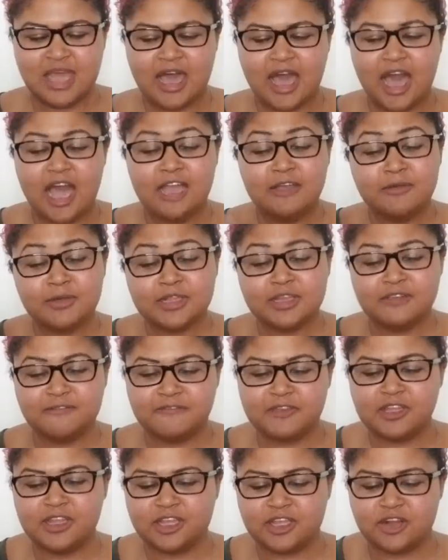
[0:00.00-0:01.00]
I really
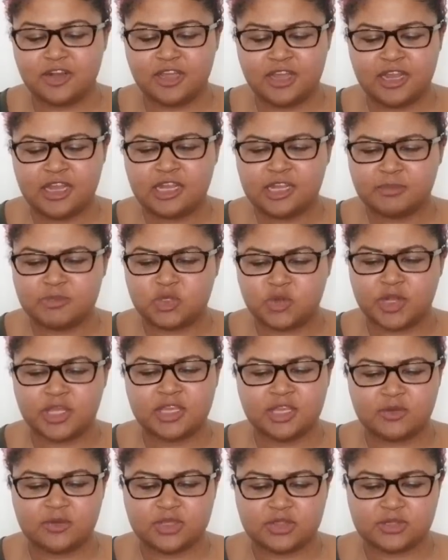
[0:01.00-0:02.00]
feel like you're going to end up
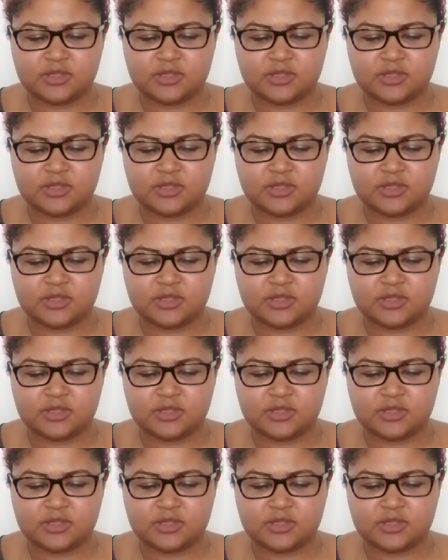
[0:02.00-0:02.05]
drinking with